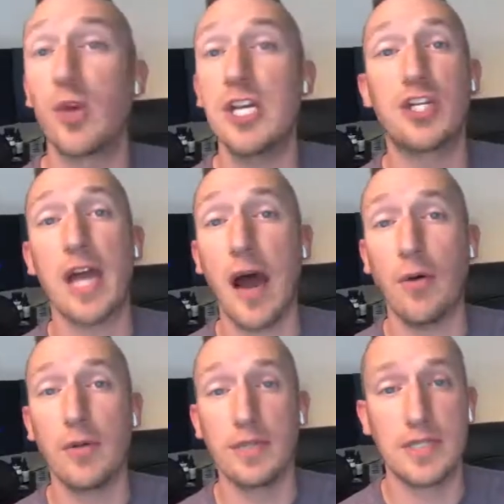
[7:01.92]
reached
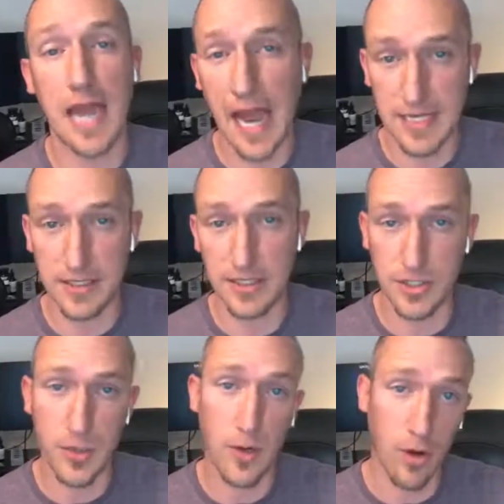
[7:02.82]
out to ask the
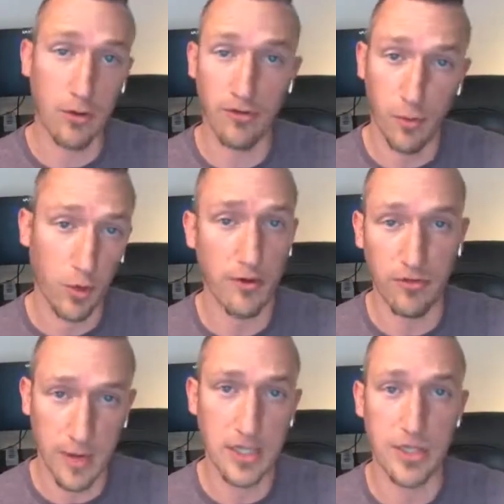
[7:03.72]
studio owner for more
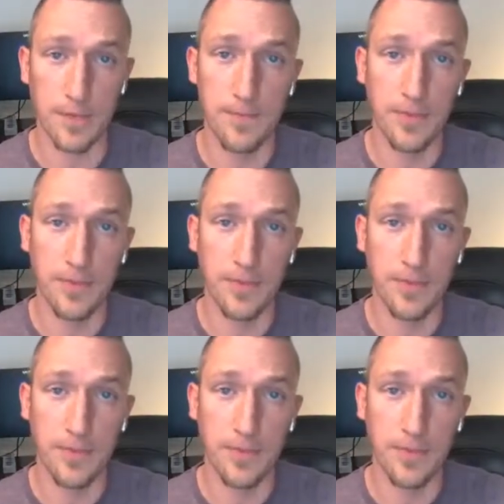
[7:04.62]
information.